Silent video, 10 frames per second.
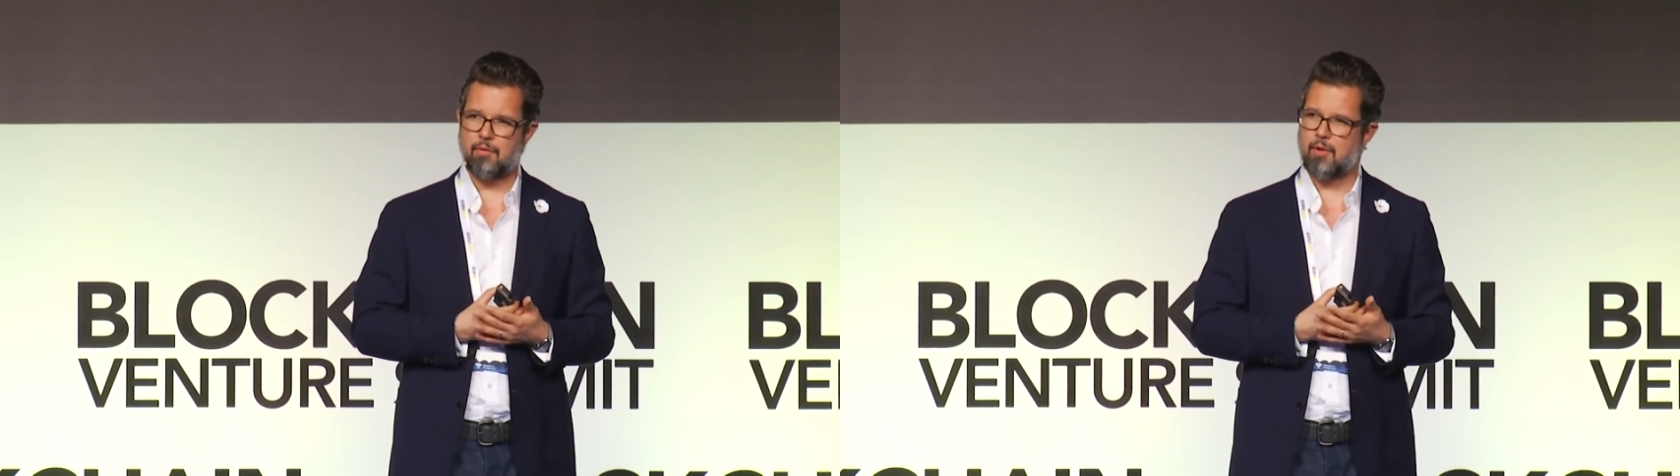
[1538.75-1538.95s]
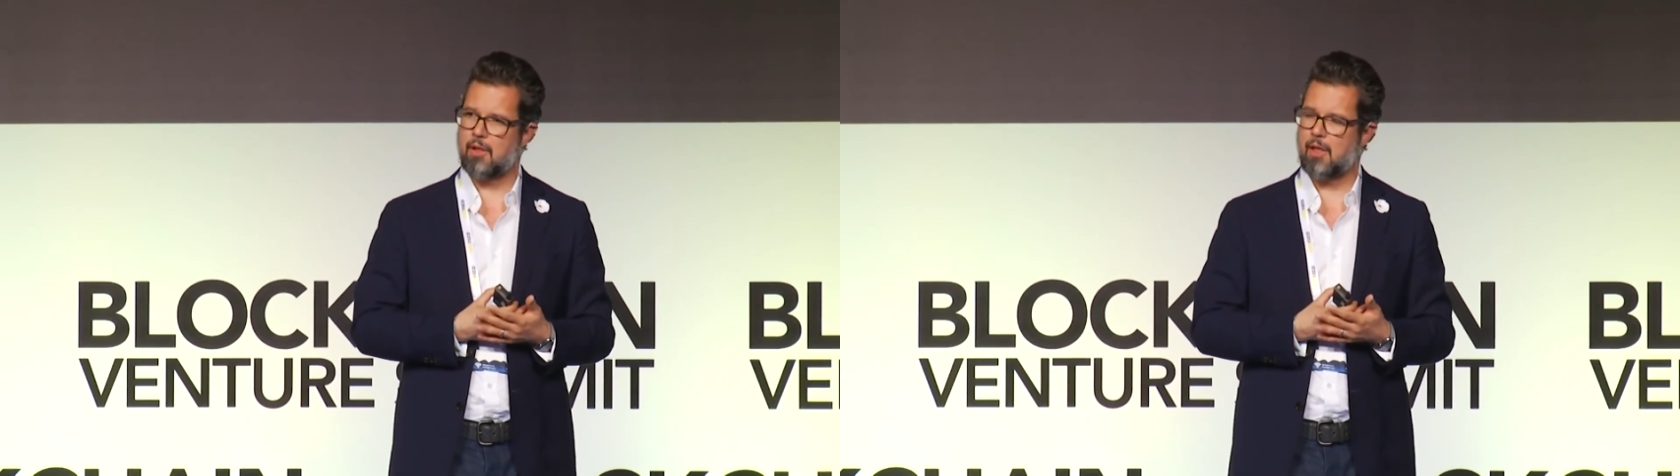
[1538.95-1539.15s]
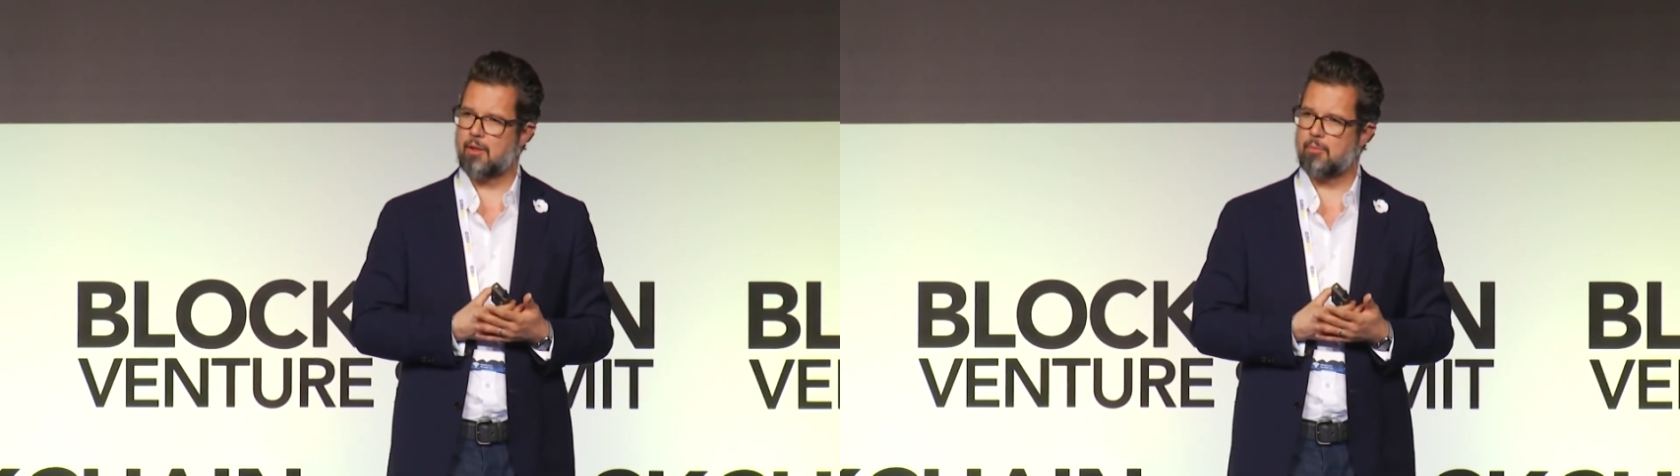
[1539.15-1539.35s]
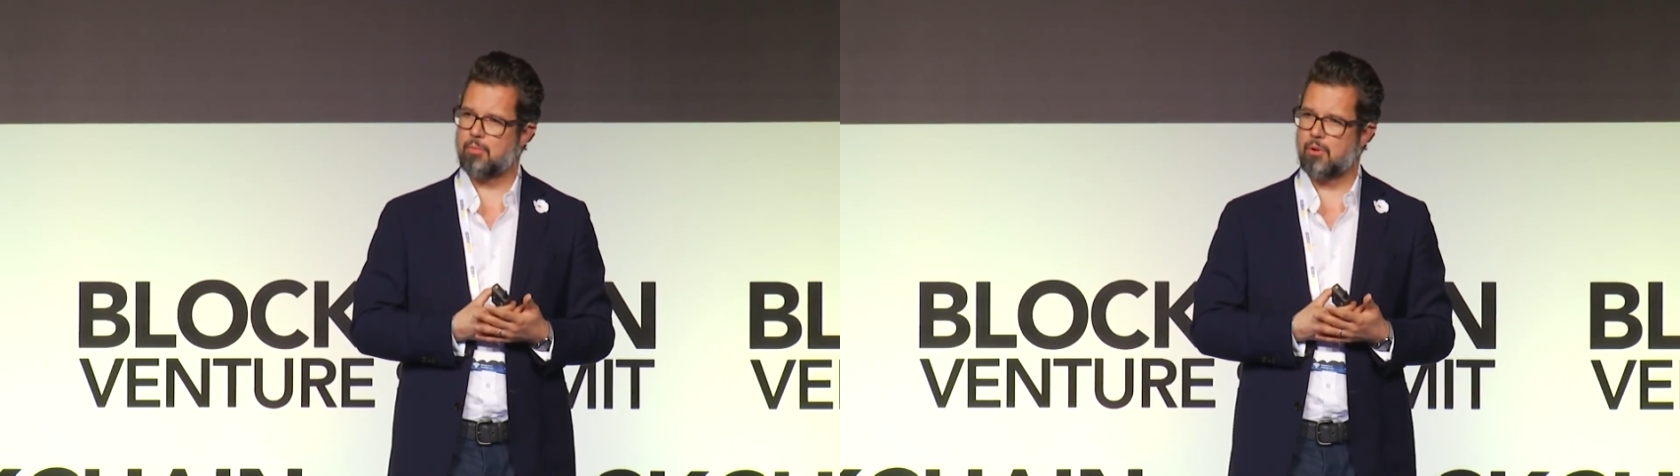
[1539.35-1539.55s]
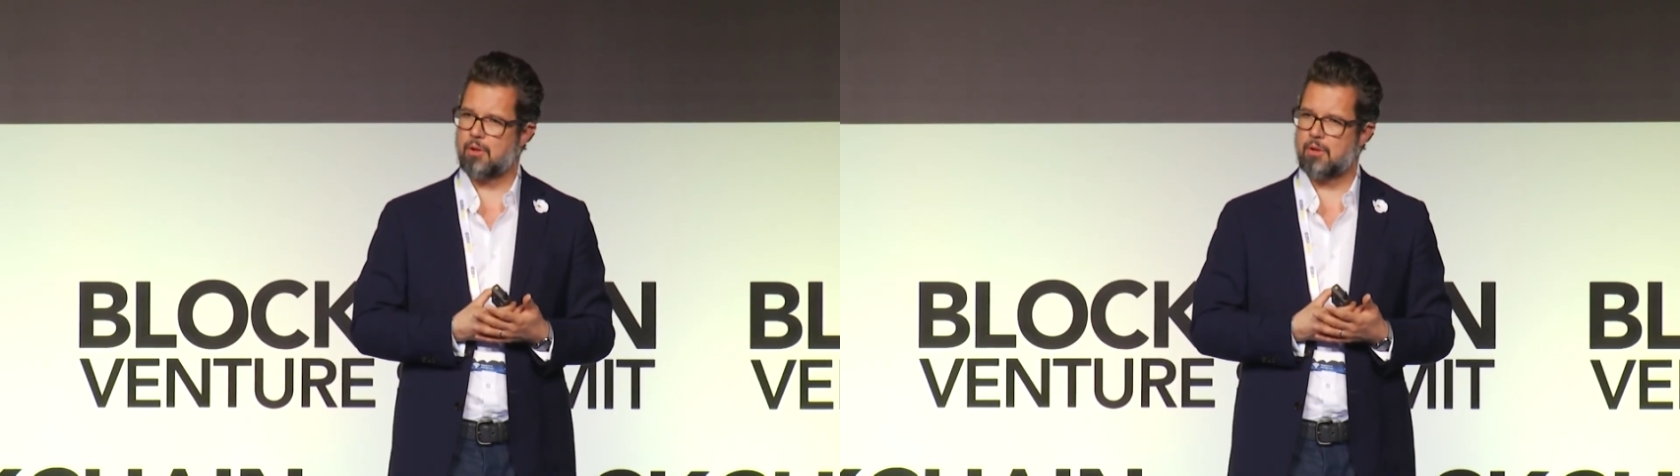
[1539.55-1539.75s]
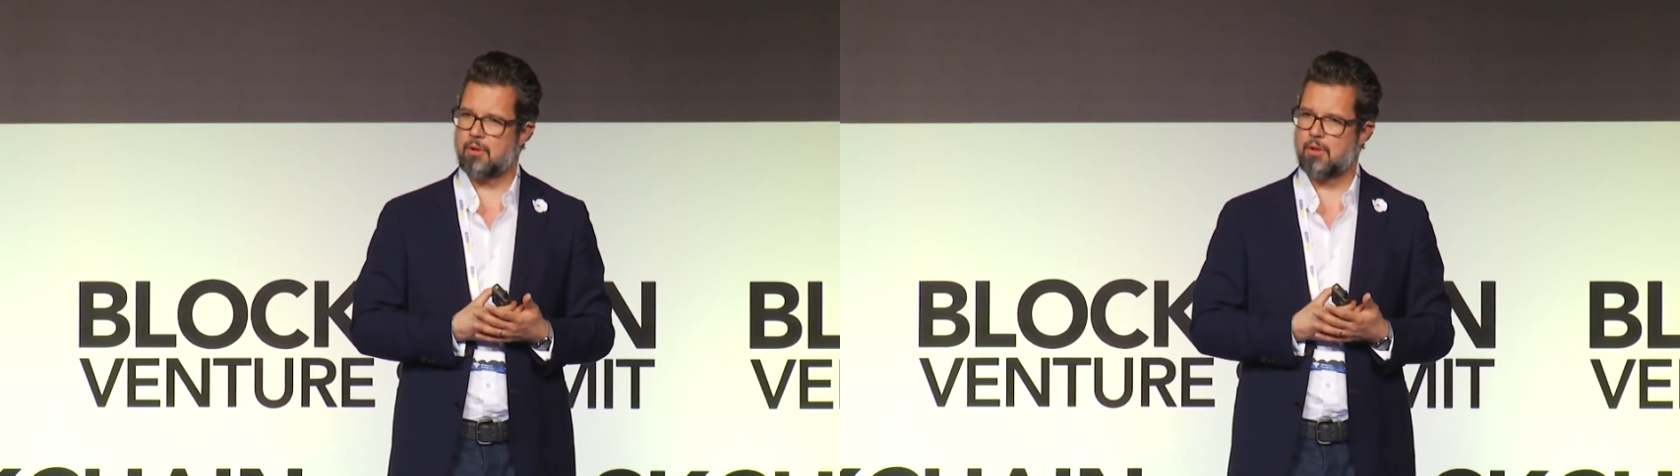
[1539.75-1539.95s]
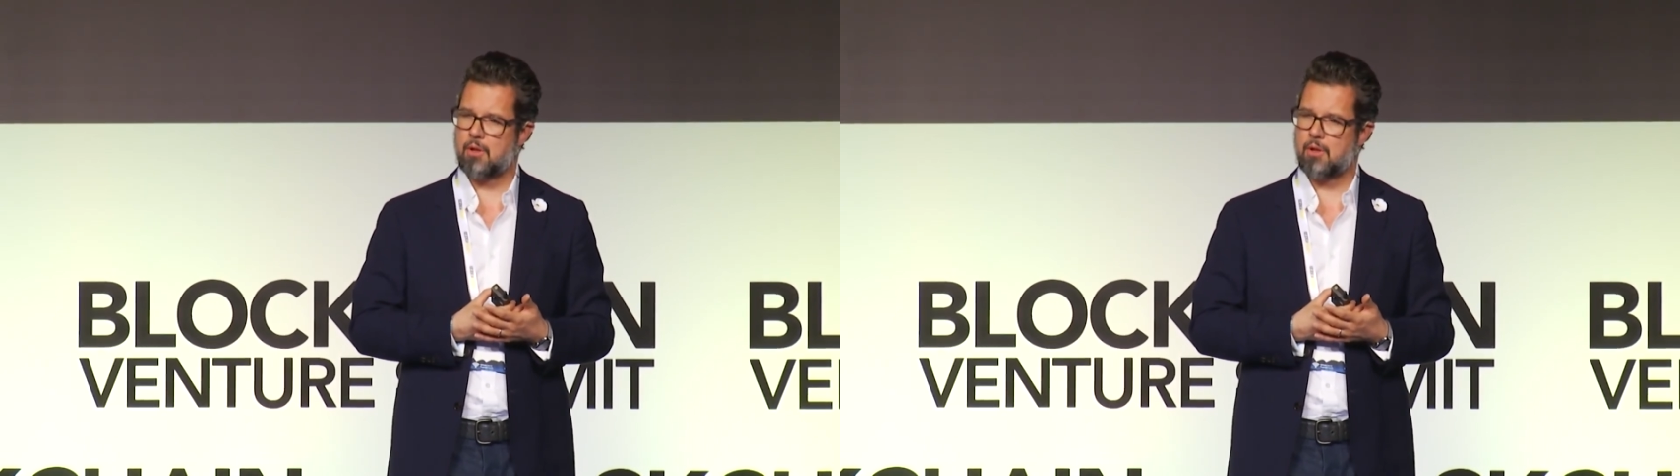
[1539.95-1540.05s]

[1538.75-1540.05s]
very unimportant,